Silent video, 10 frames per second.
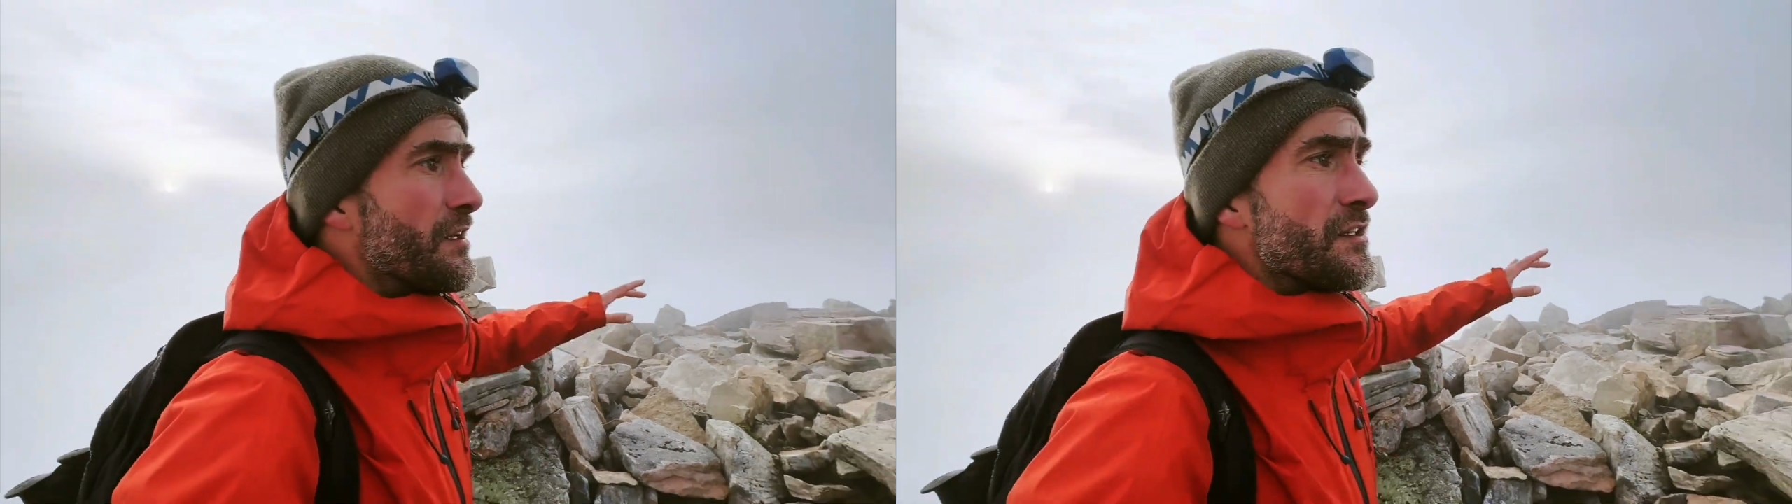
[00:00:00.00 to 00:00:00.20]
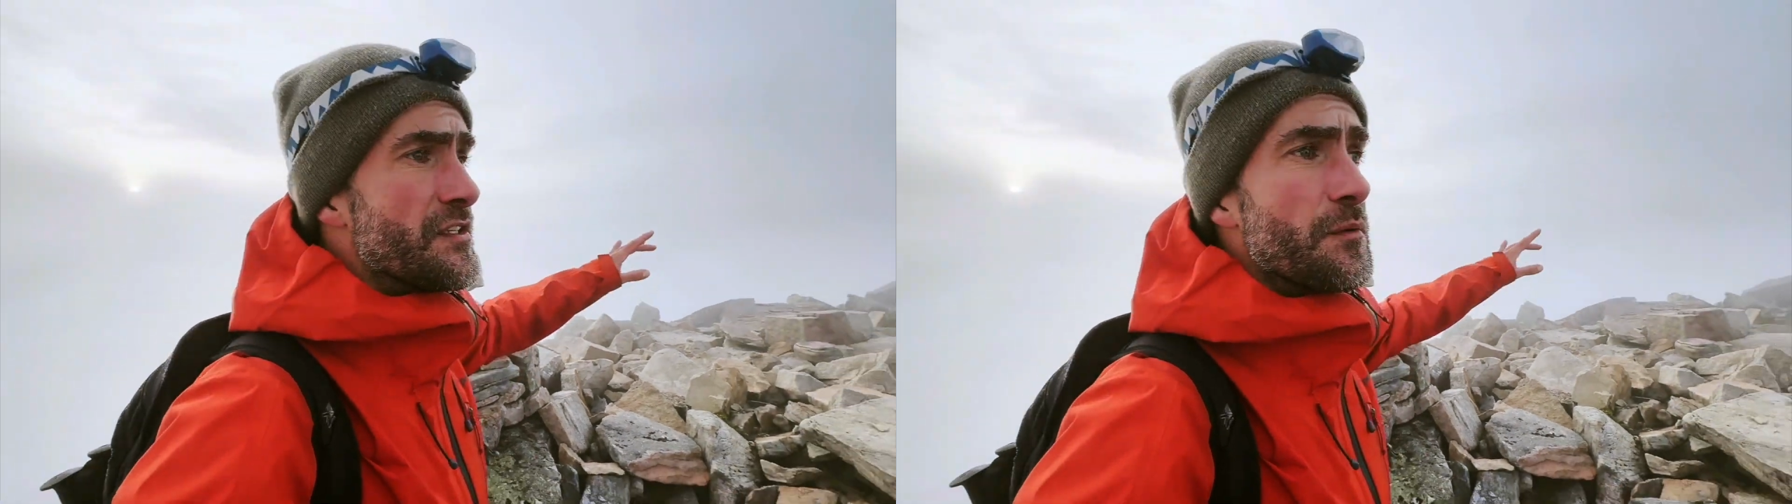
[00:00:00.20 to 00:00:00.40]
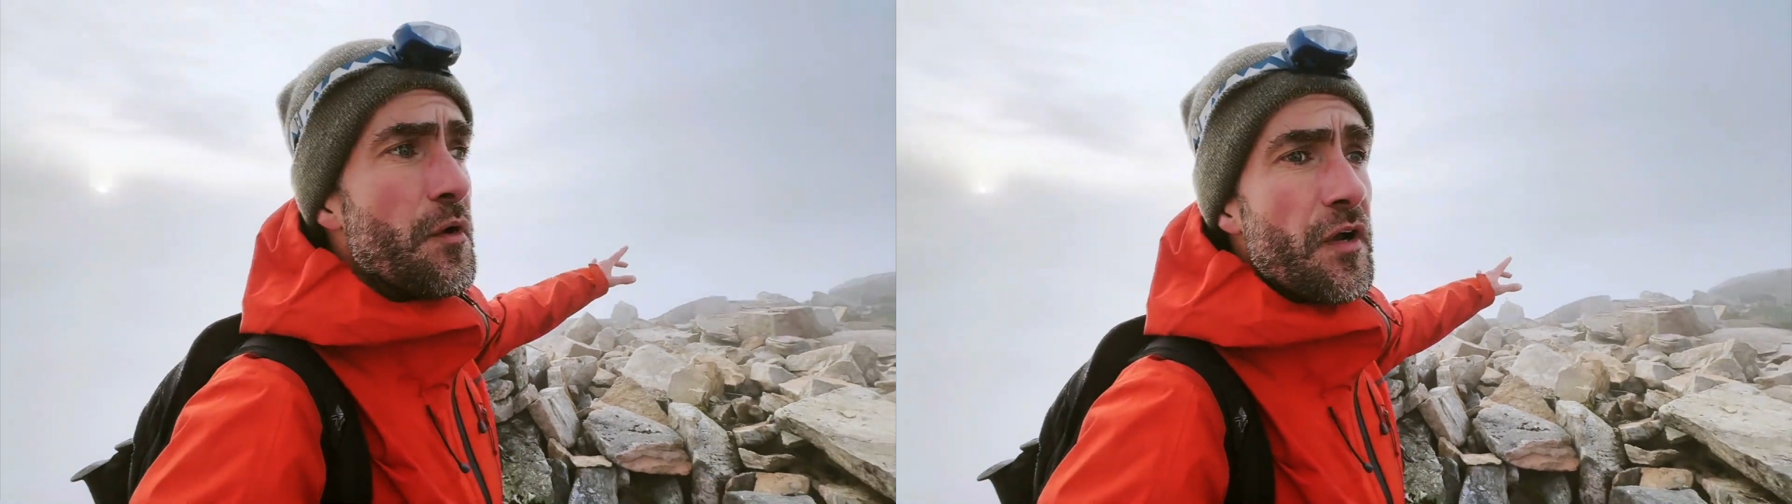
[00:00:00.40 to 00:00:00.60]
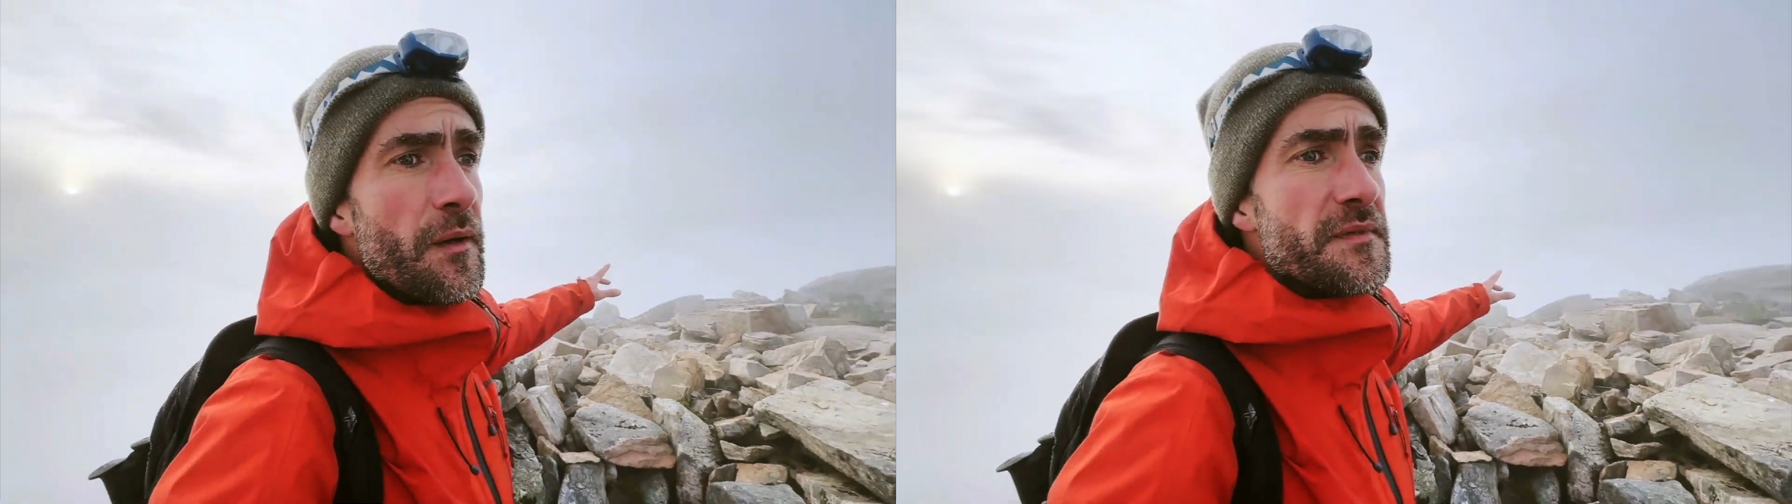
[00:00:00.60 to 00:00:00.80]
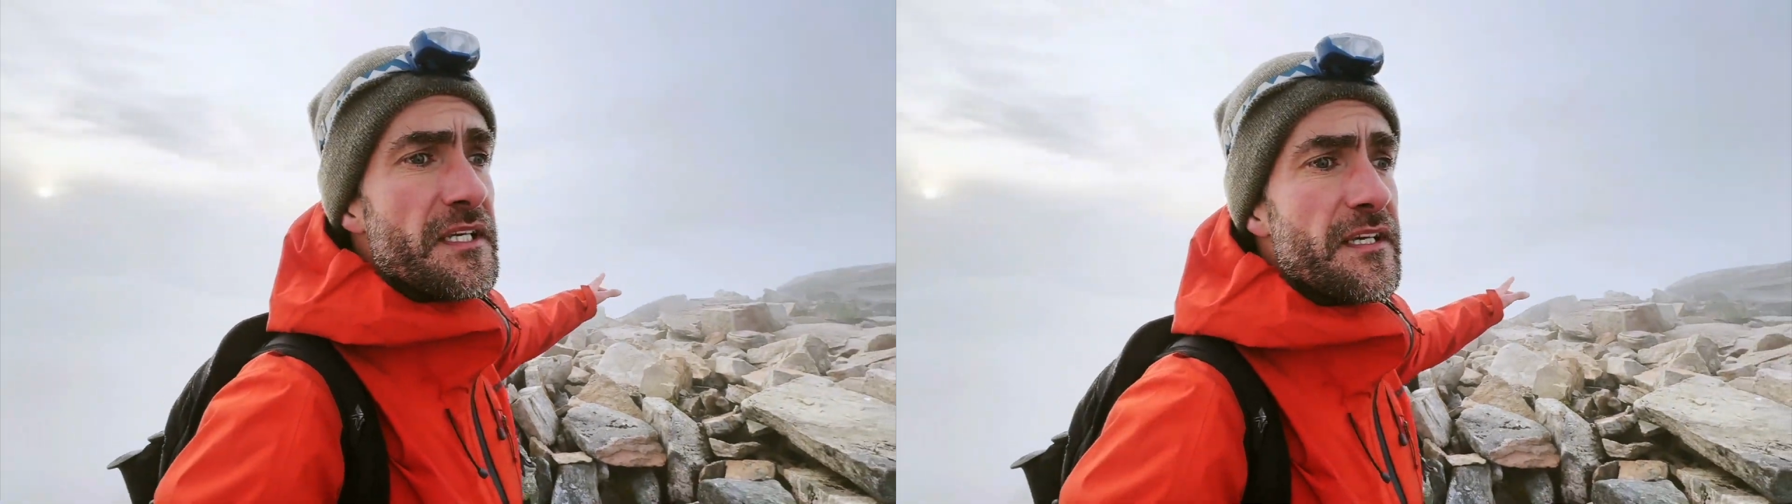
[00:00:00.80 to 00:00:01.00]
So the walk
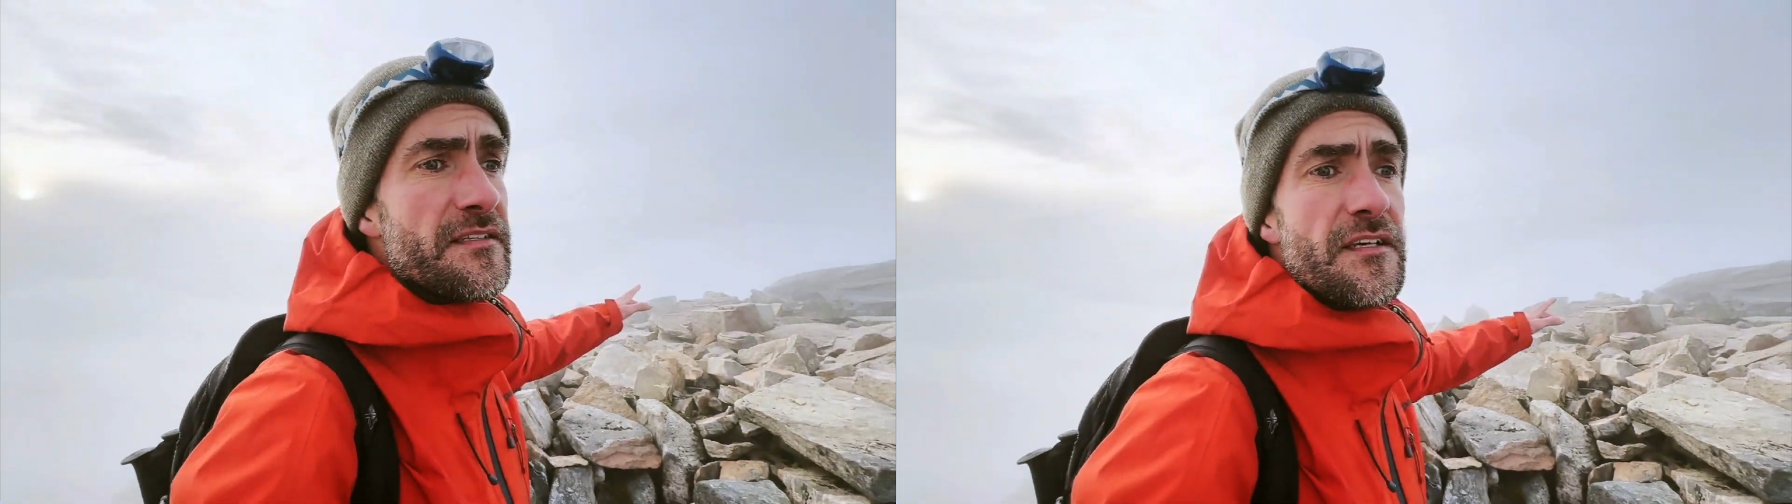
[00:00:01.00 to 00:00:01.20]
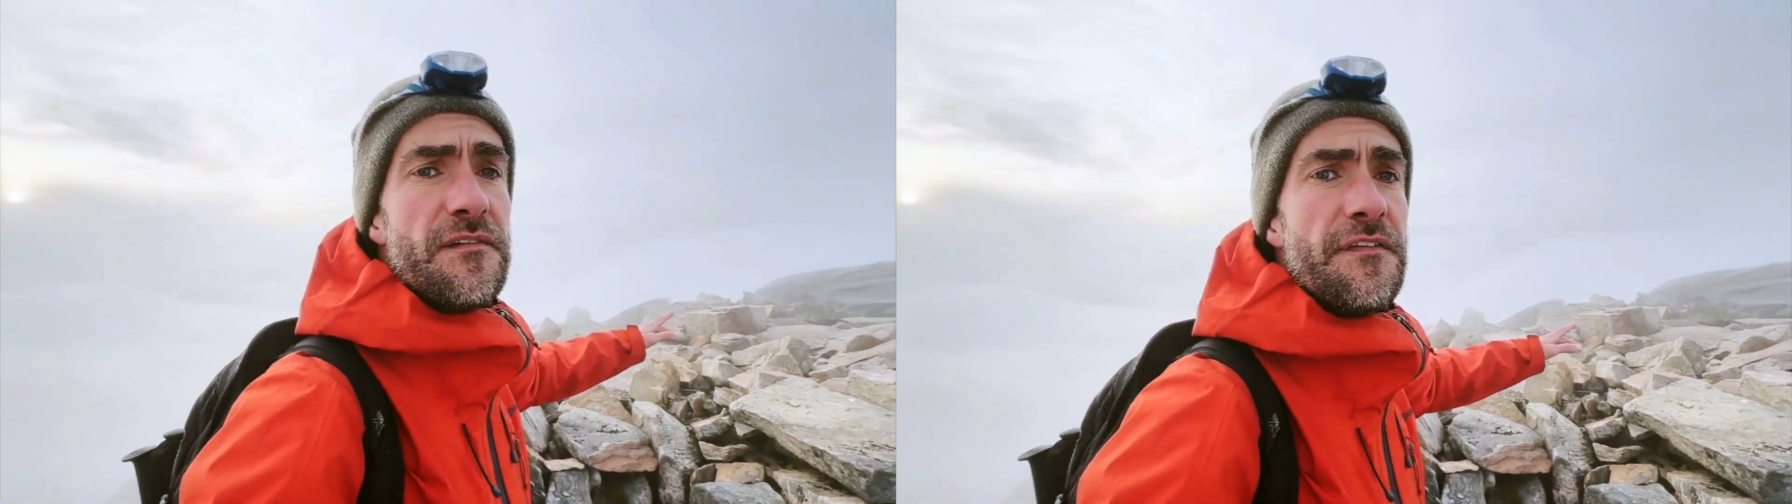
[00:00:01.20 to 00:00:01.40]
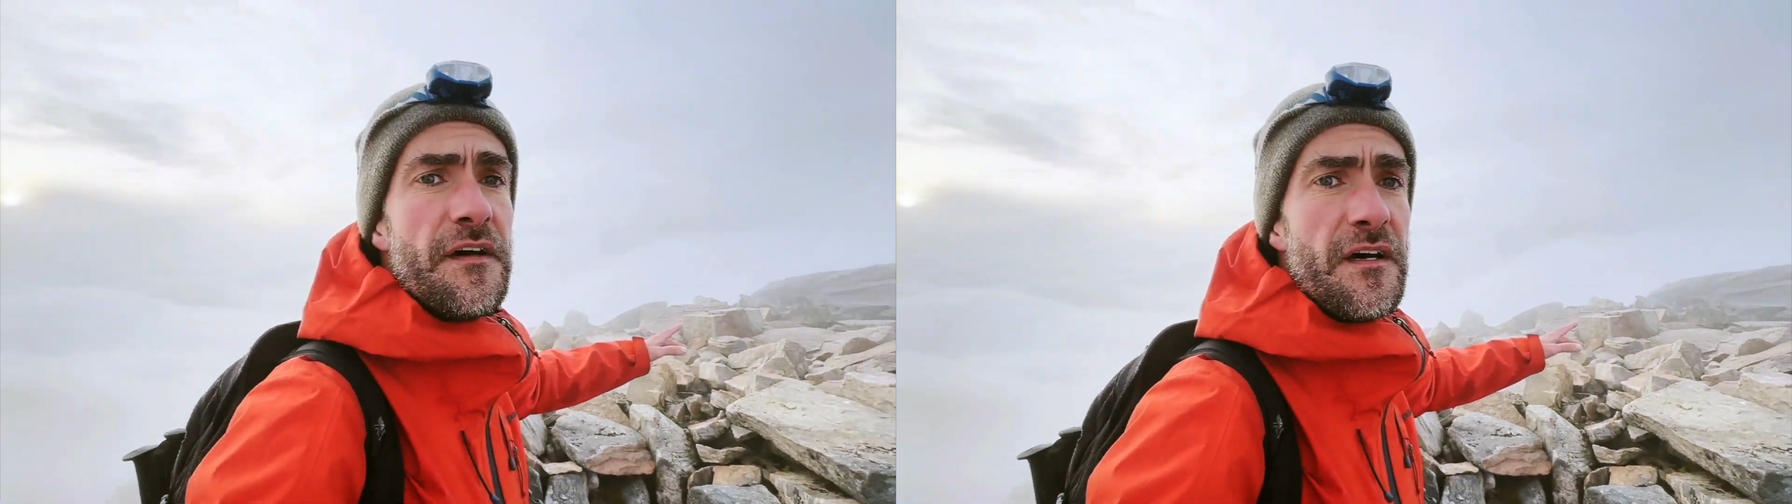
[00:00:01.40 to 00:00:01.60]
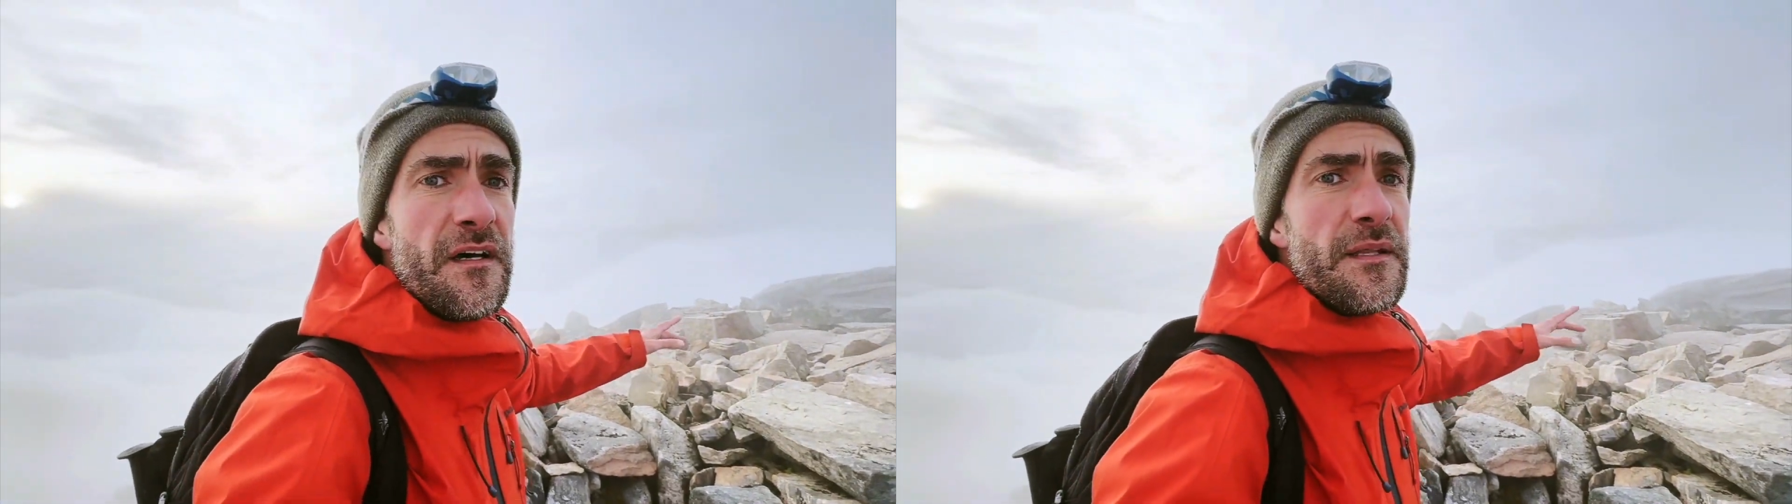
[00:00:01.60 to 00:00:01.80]
up to here so far,